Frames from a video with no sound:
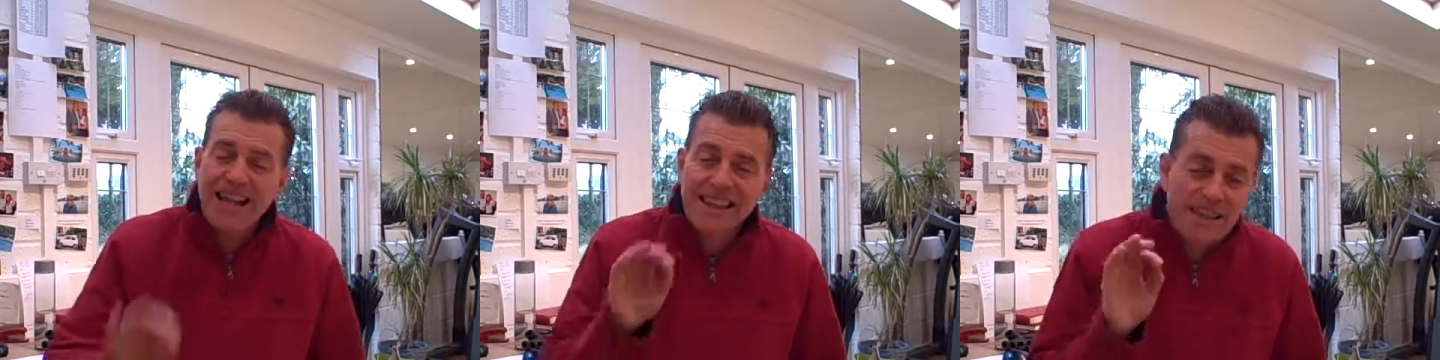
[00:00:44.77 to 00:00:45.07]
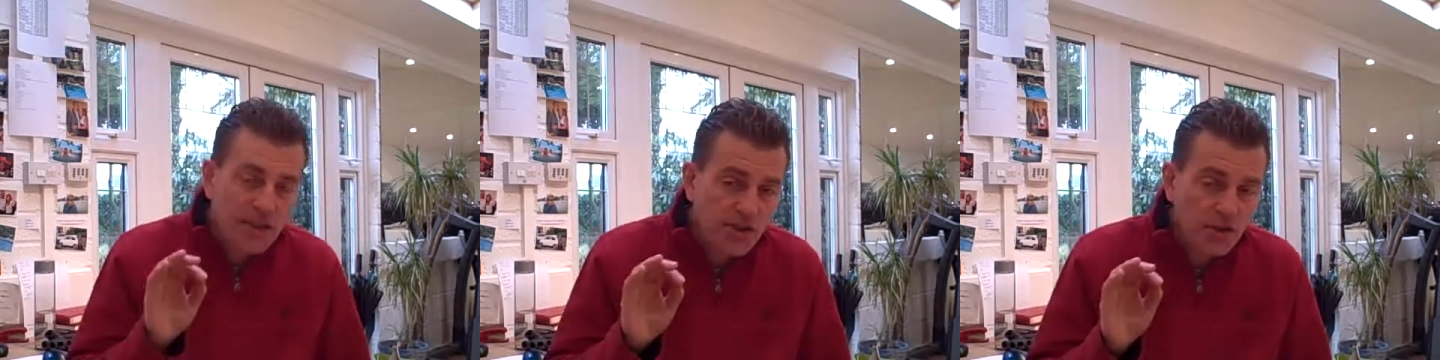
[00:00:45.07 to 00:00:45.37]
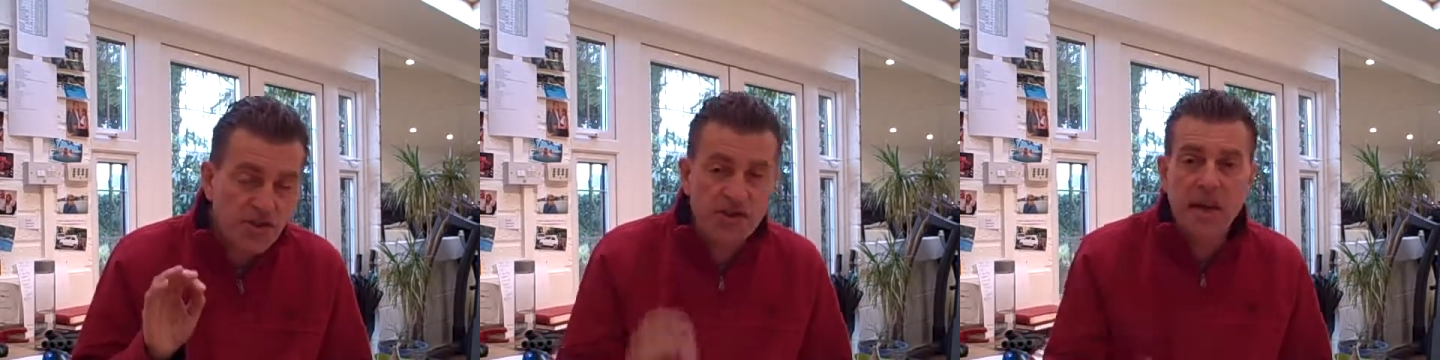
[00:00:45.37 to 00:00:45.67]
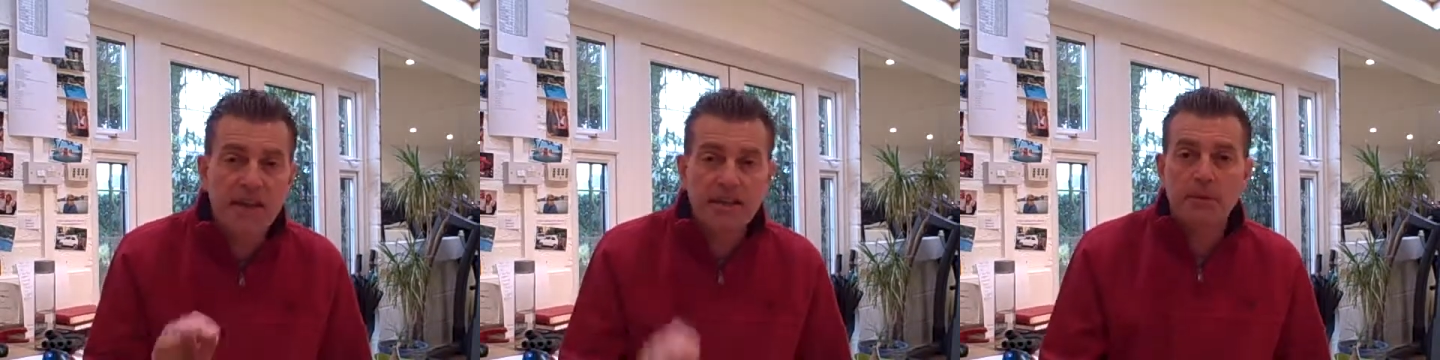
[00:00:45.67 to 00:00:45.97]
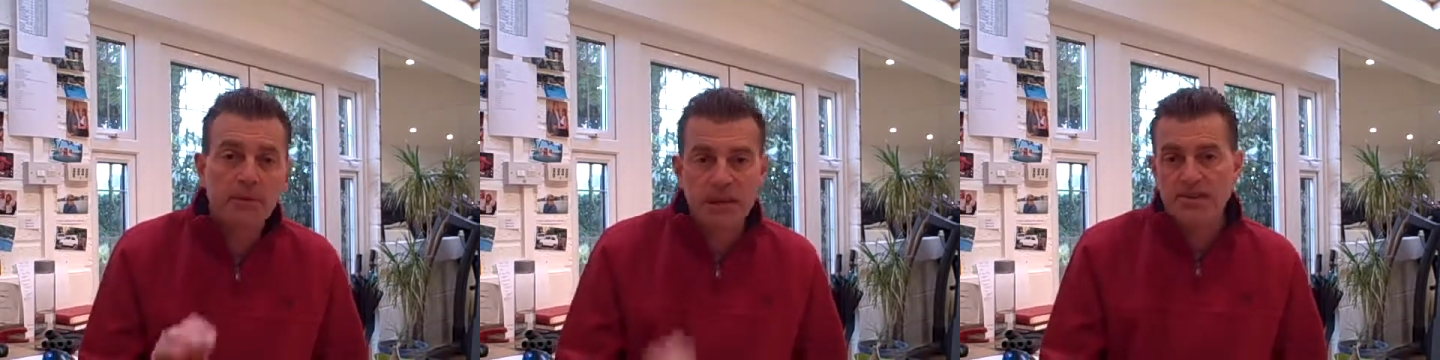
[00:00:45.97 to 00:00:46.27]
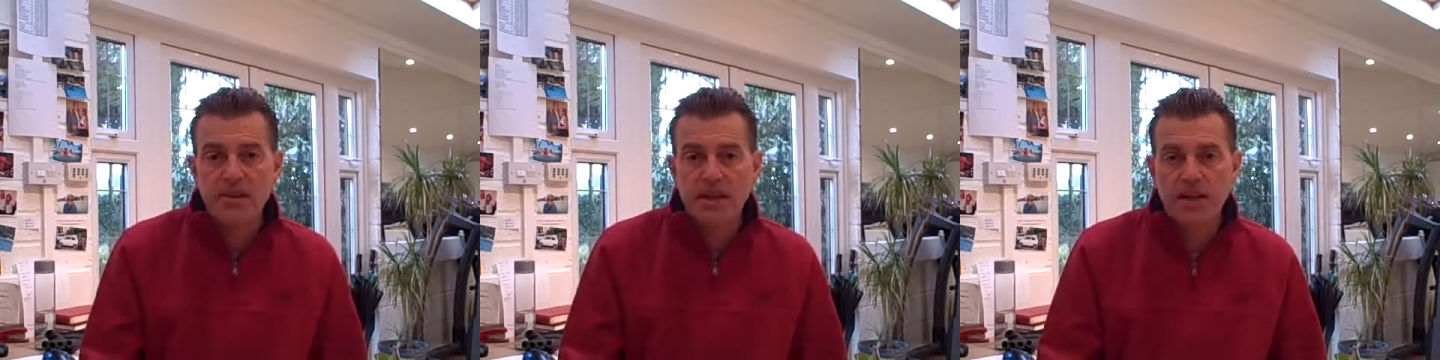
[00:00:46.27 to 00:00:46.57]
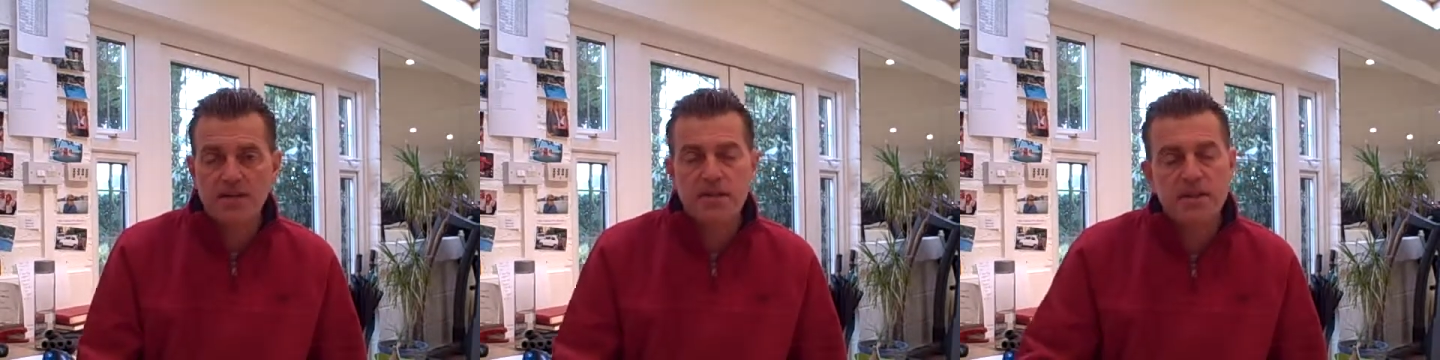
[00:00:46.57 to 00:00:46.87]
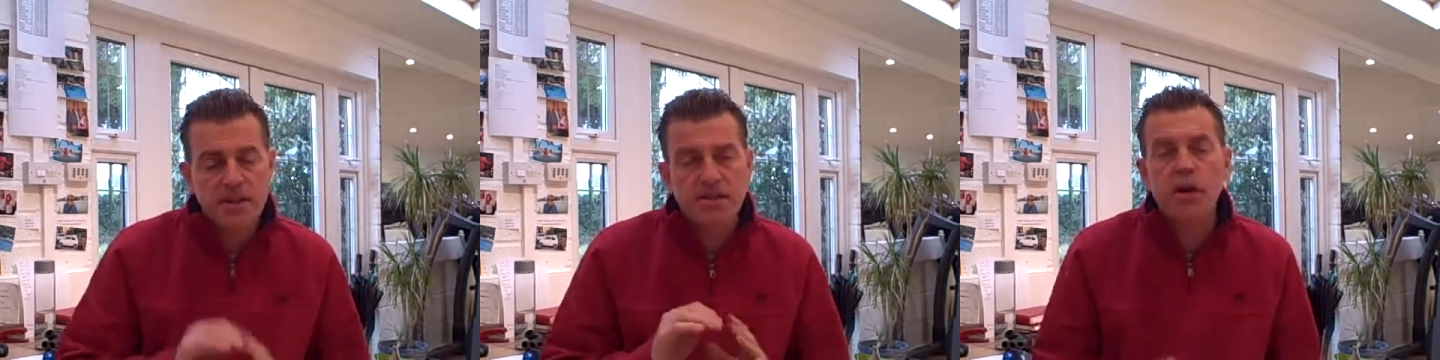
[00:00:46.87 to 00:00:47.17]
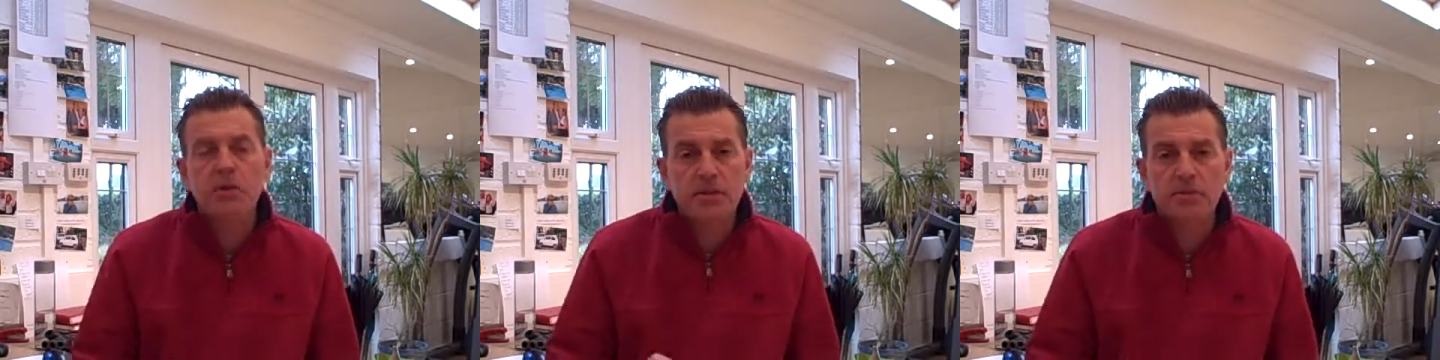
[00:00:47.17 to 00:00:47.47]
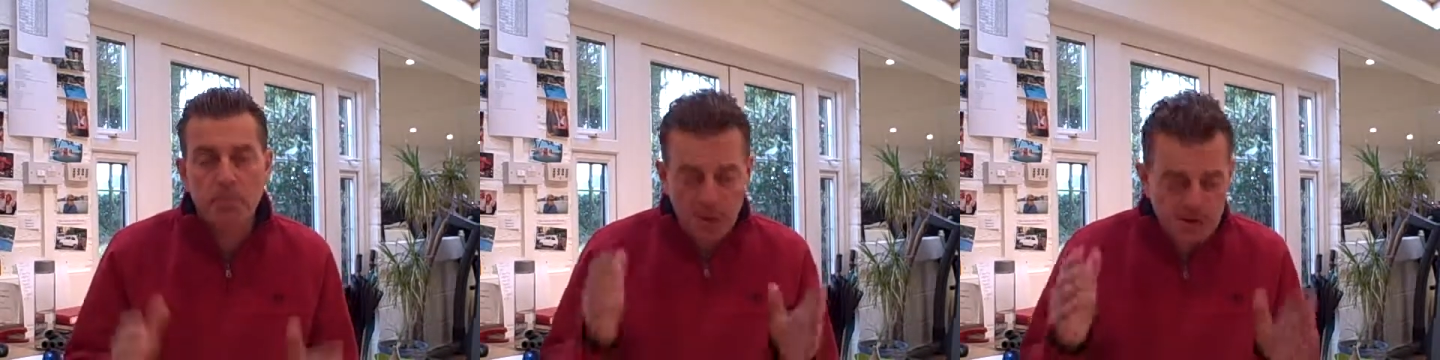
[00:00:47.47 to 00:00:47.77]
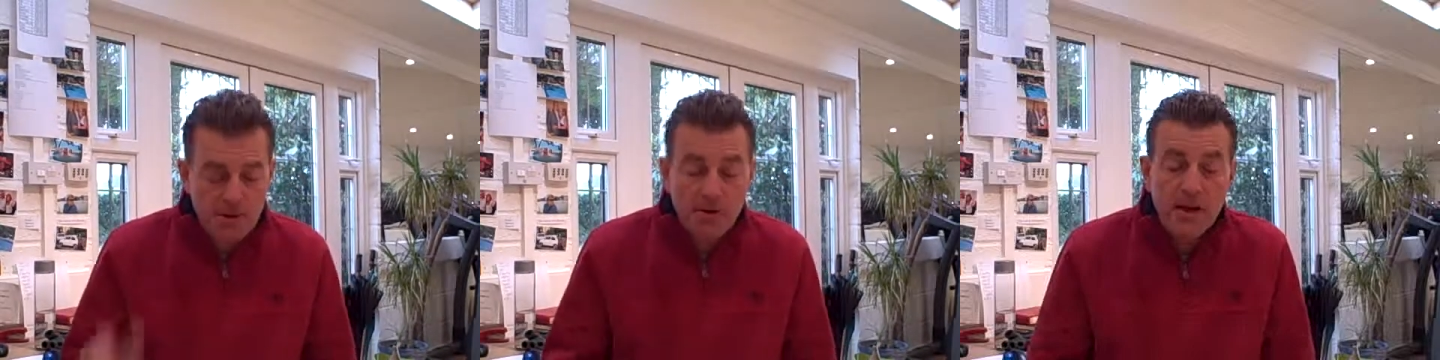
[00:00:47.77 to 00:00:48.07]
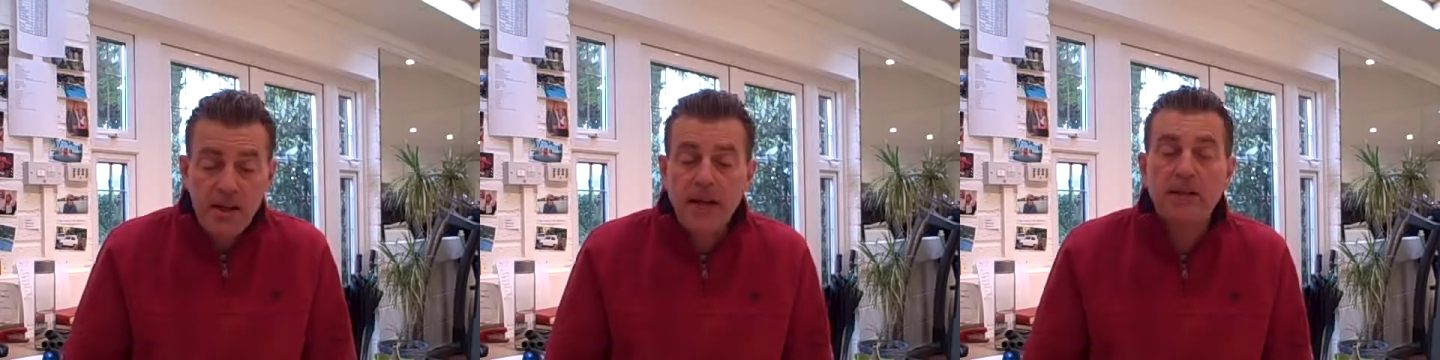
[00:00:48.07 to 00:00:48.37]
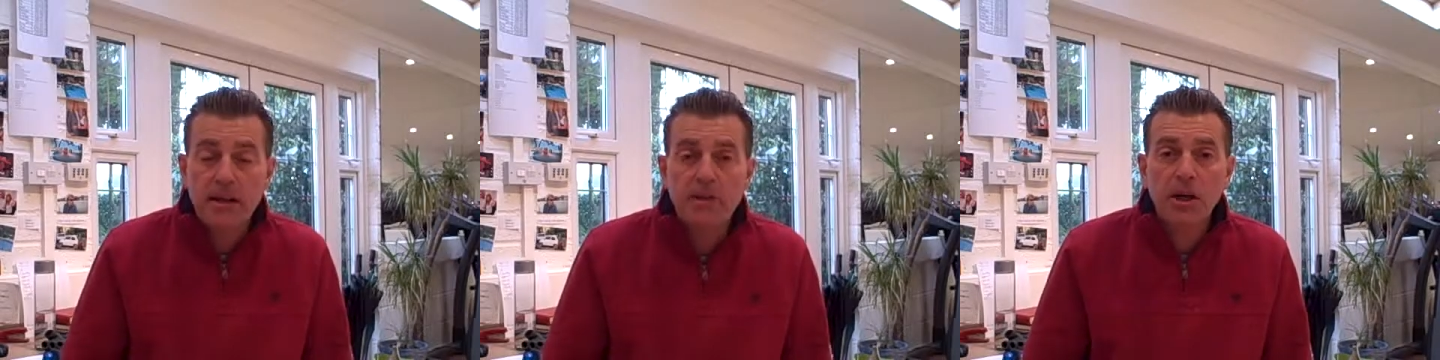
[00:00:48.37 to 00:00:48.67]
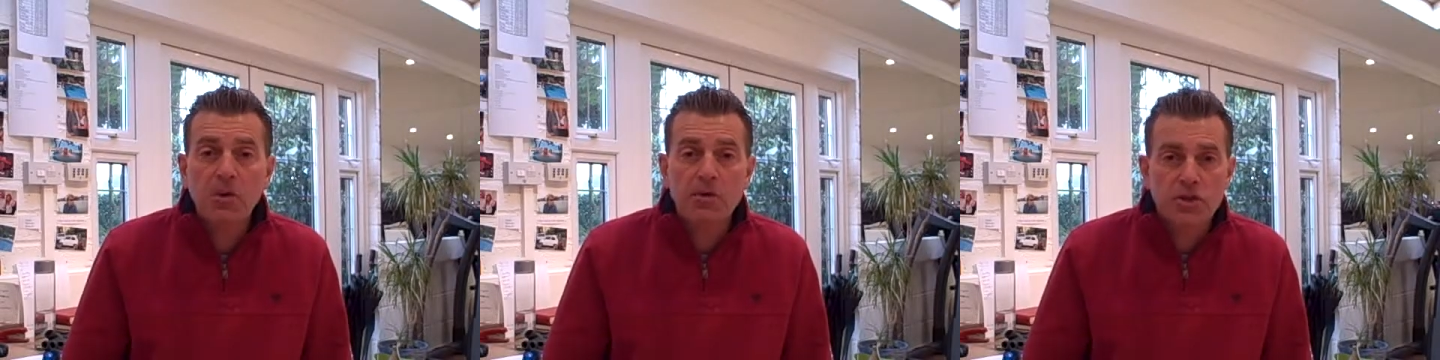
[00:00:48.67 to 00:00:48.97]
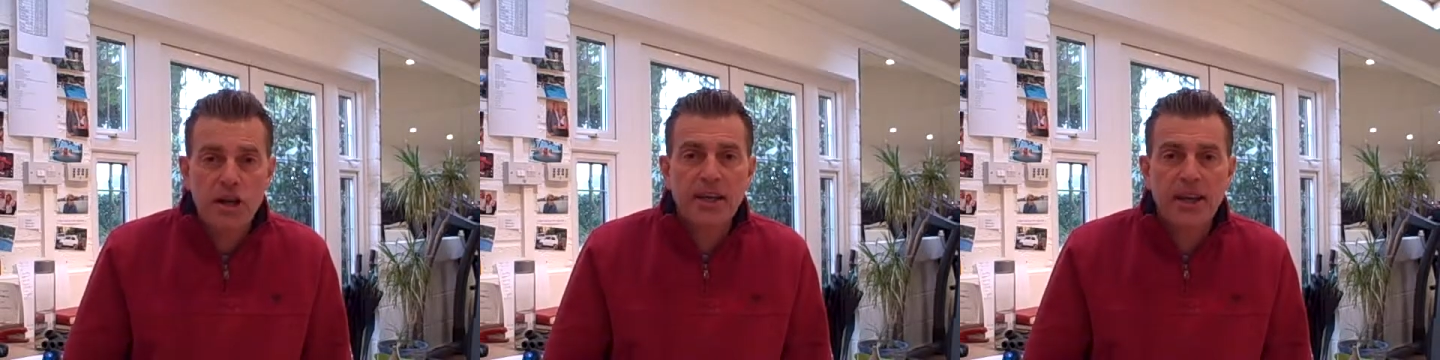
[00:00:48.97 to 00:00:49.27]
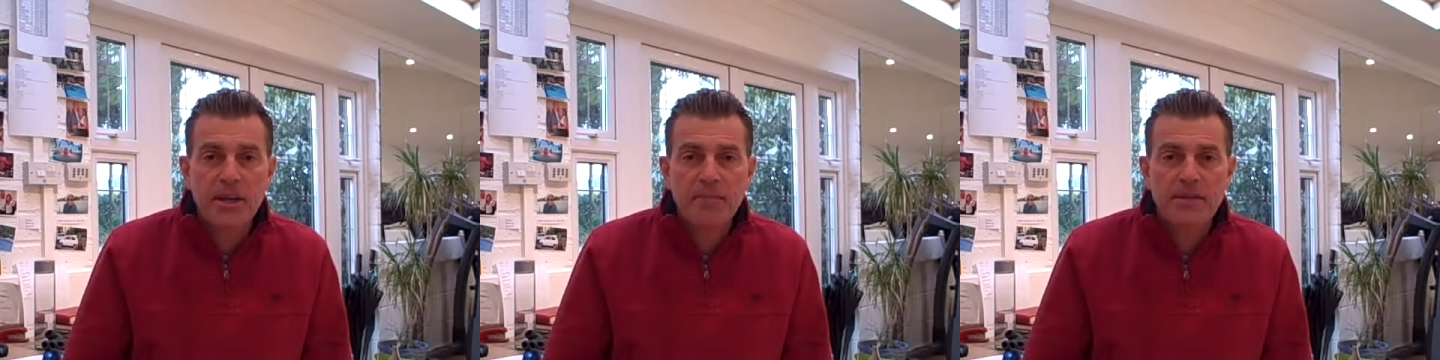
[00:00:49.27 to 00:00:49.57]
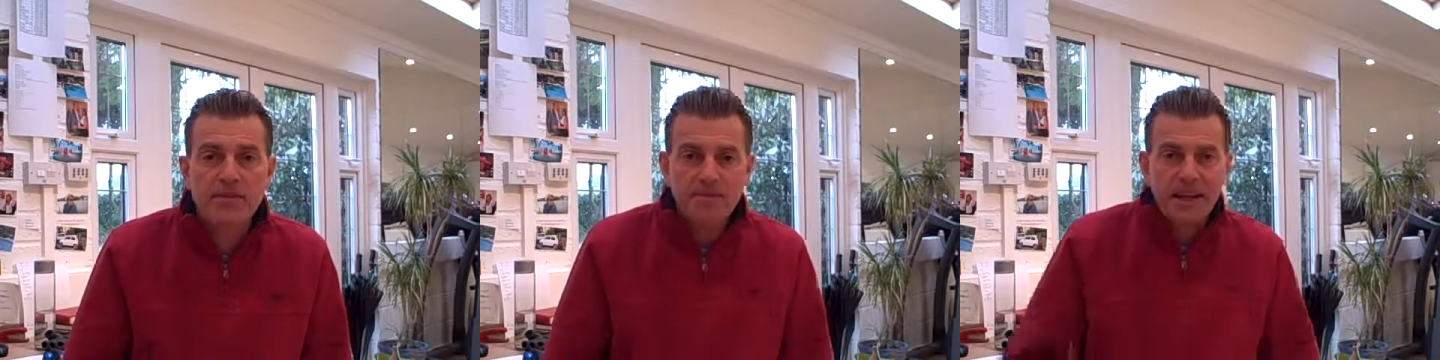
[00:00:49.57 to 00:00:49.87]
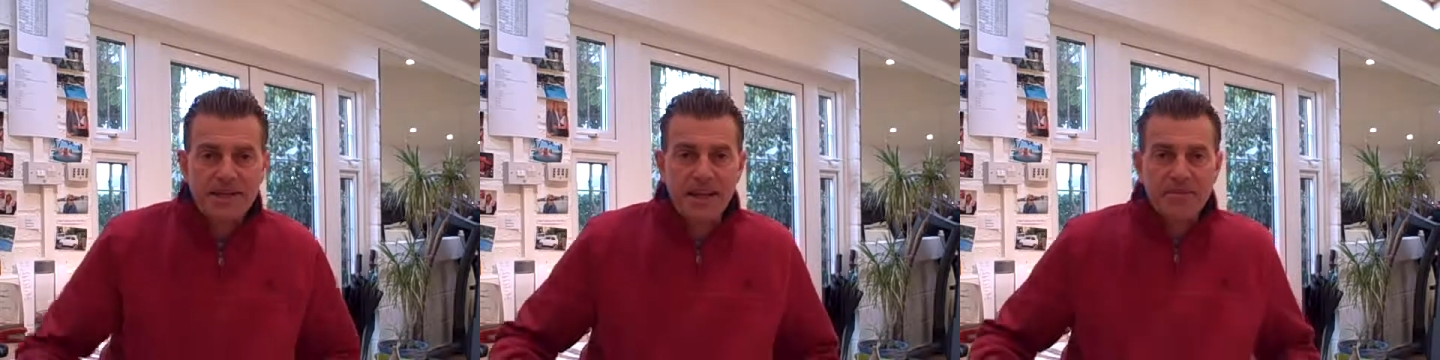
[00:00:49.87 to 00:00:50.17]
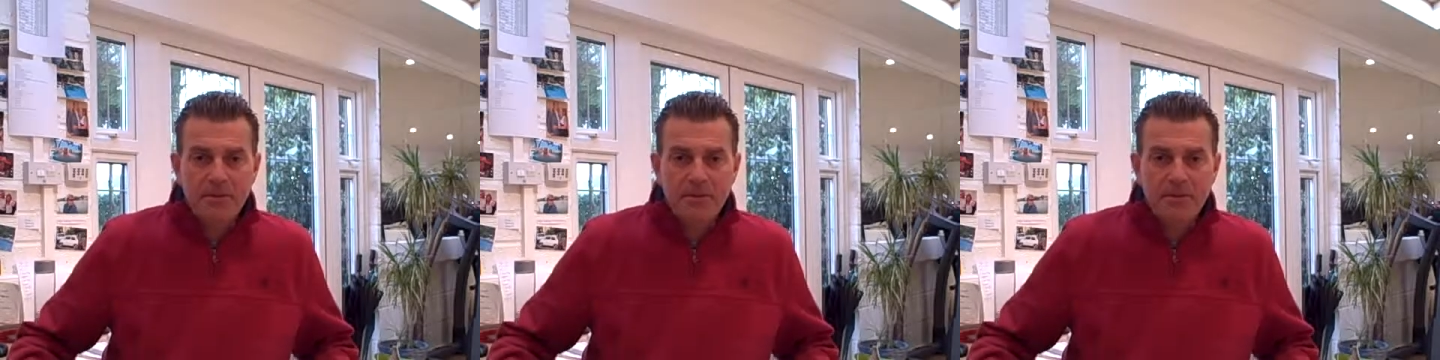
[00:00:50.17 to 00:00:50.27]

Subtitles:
These guys got signed up yesterday, so this is hot off the press. So hey, give me a call, it's Jake at Ambis. Thanks then,